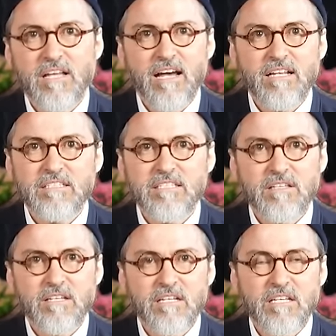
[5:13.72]
Ali
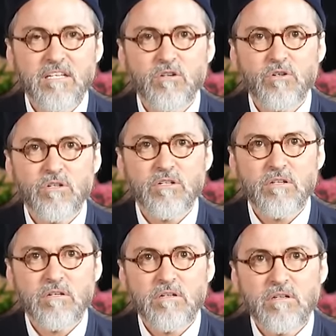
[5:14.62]
said that he could
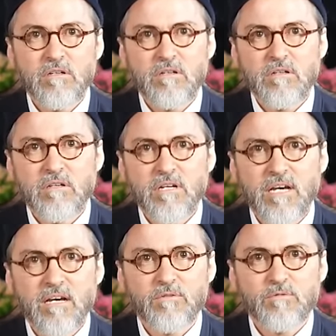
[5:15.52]

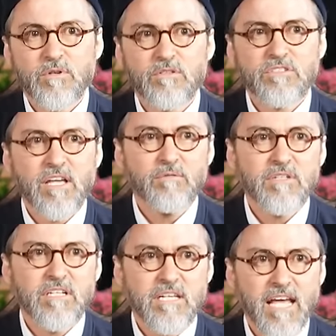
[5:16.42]
fill
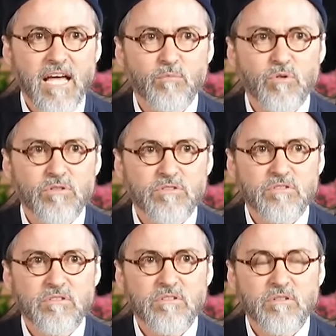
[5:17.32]
70
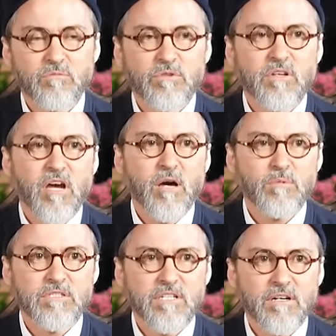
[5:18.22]
camels with
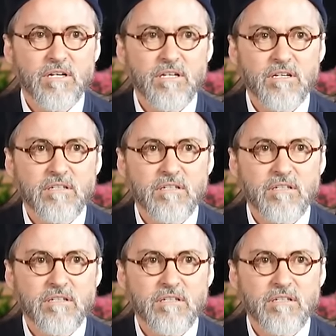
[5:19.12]
commentary.